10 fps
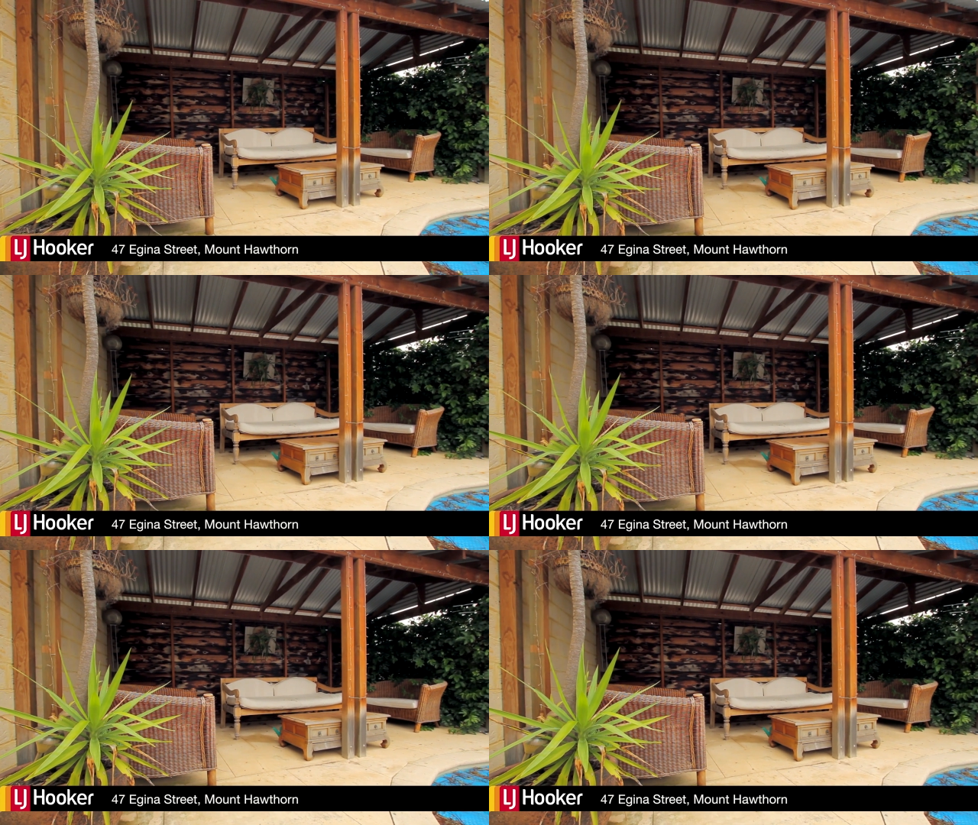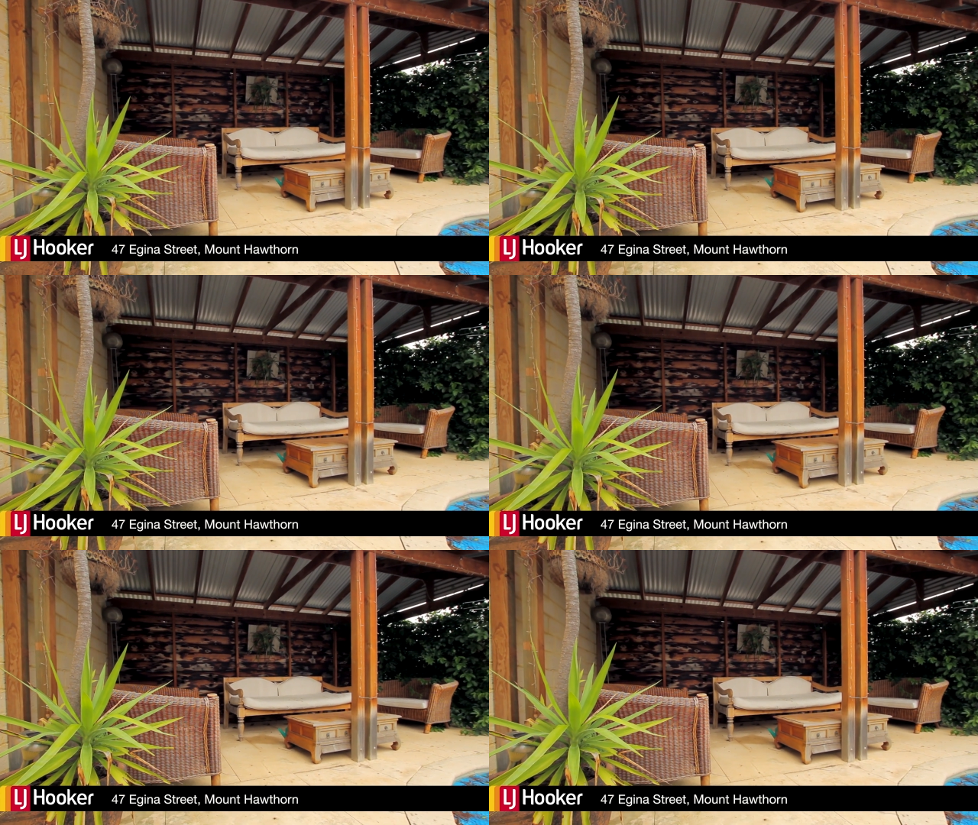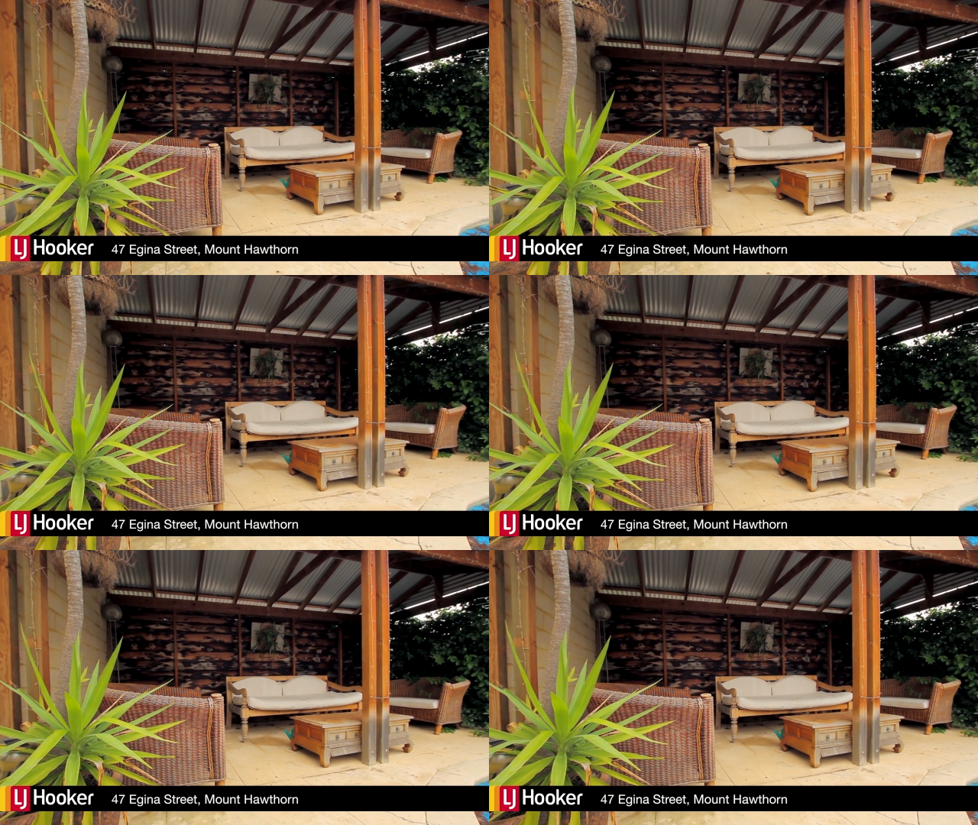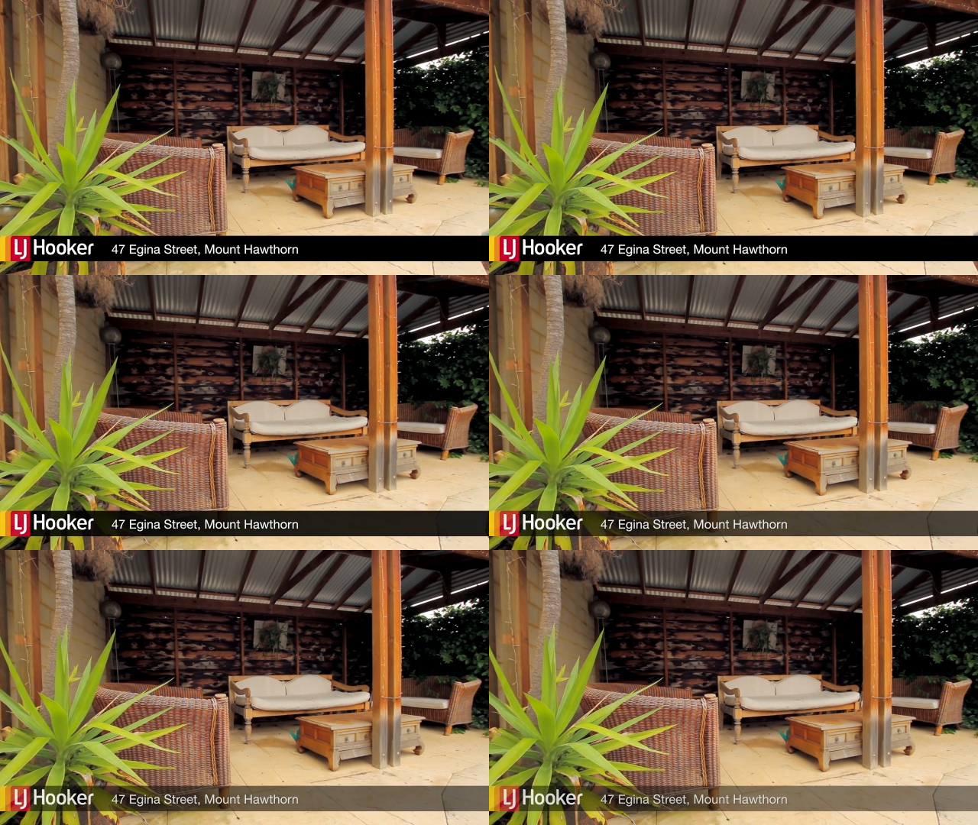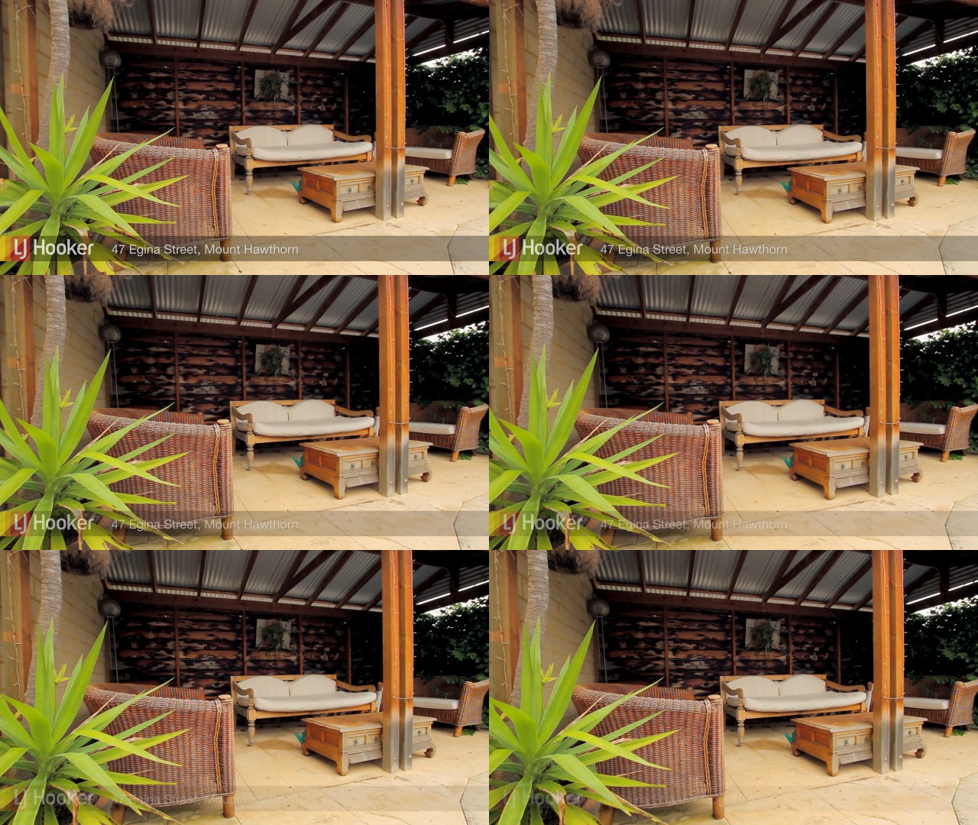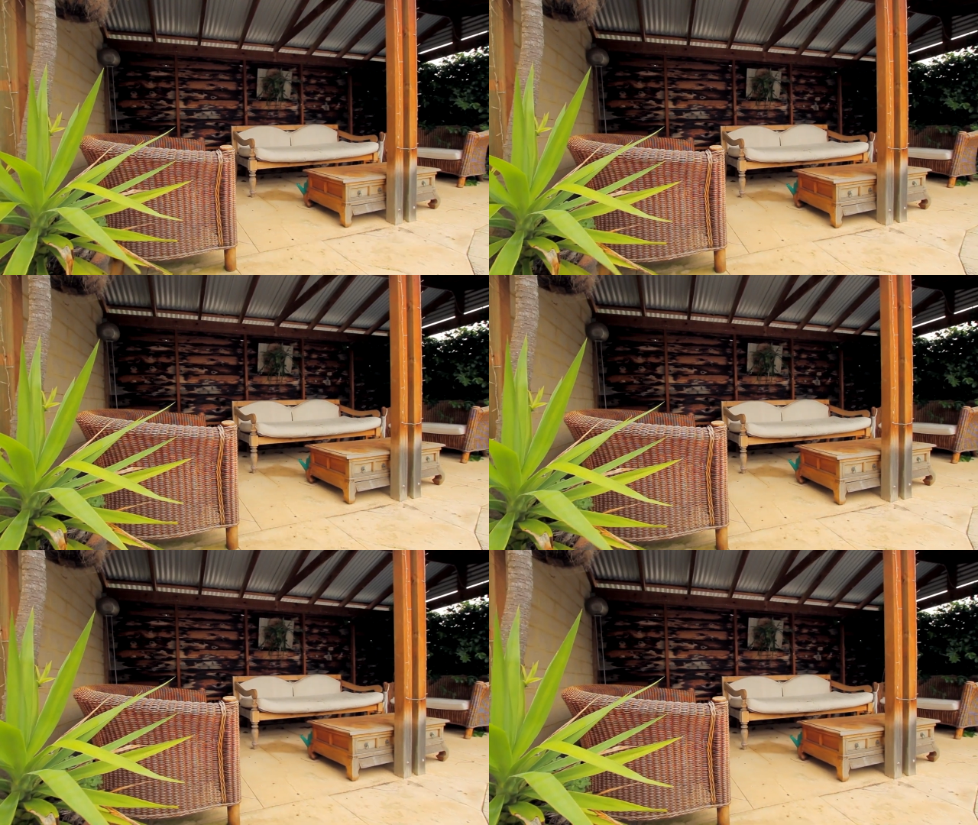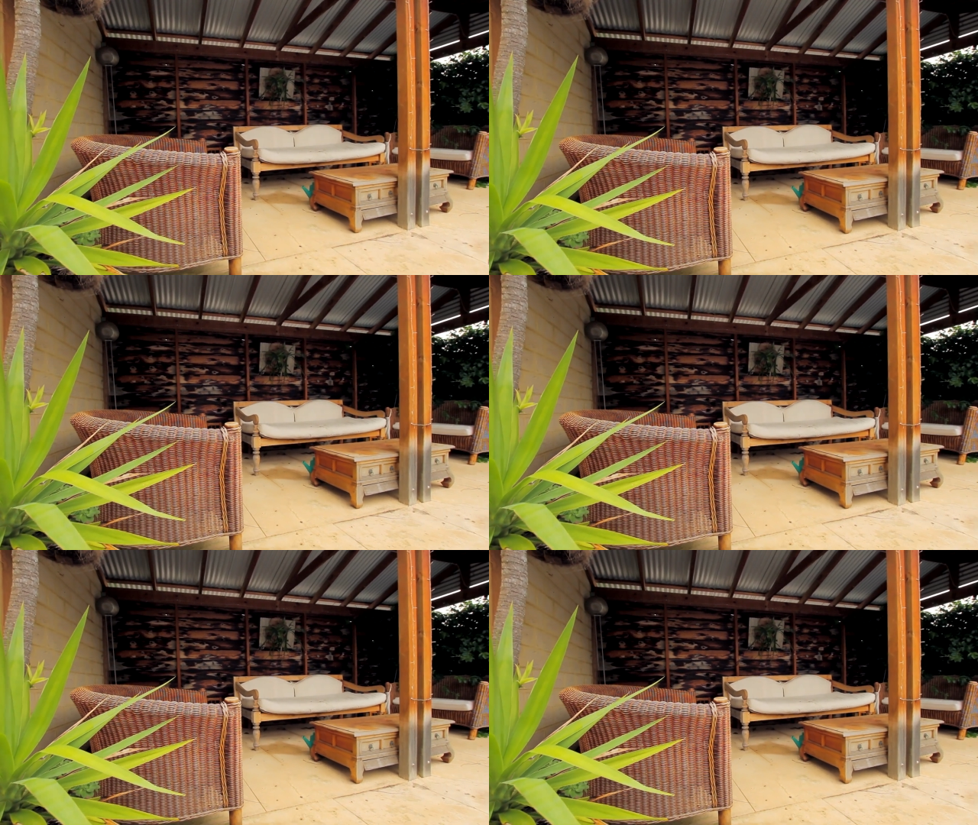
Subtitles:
No face is visible, so there are no lips to read.